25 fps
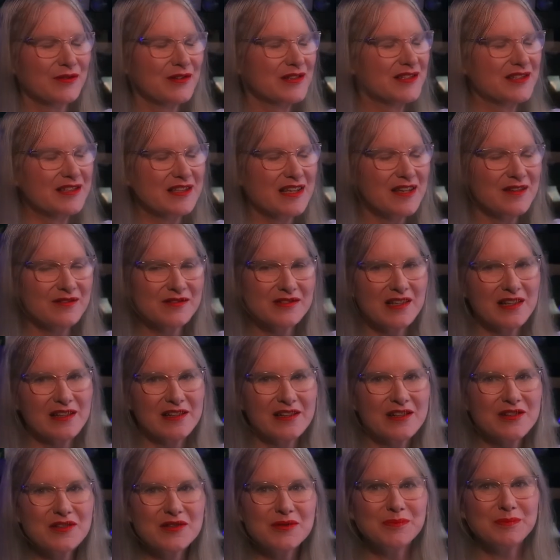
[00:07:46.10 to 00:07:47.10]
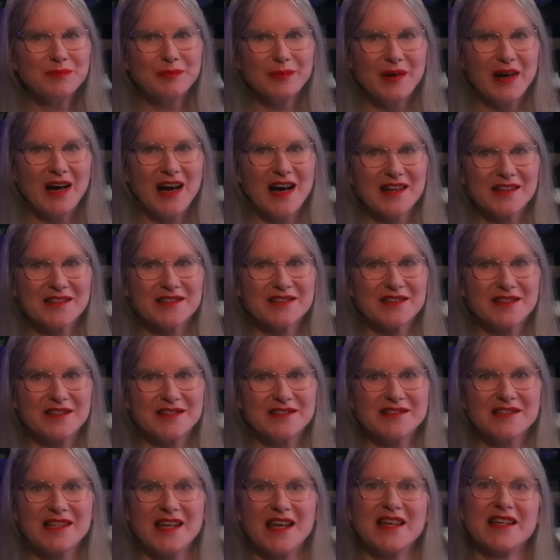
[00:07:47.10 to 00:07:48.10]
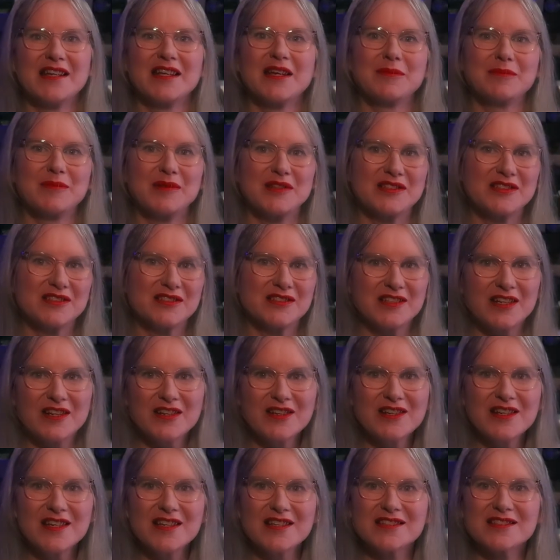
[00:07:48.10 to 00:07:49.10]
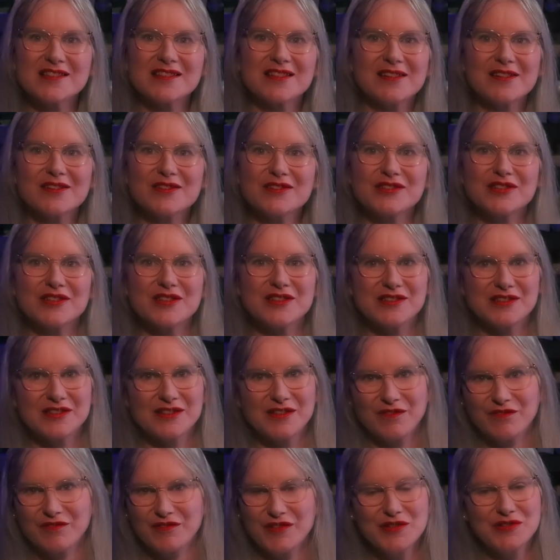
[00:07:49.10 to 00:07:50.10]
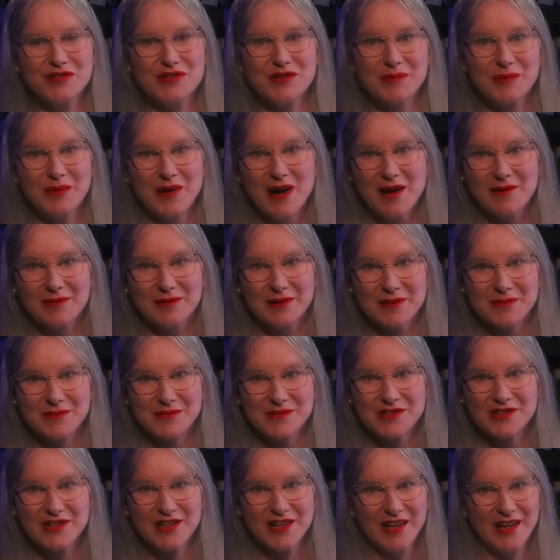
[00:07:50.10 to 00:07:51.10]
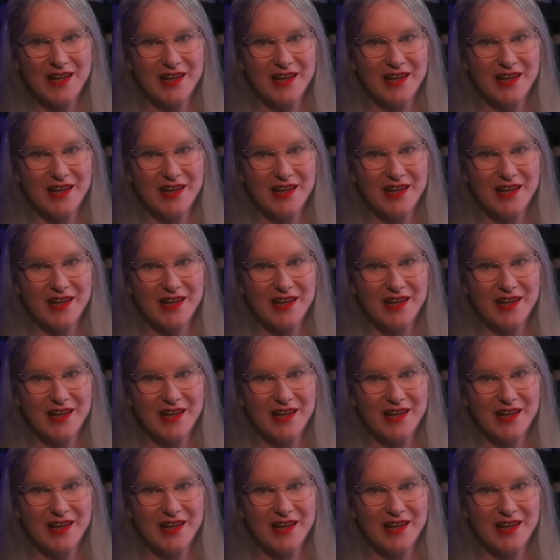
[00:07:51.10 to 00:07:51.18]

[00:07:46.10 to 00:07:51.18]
receives a loot box containing mysterious solutions to future problems.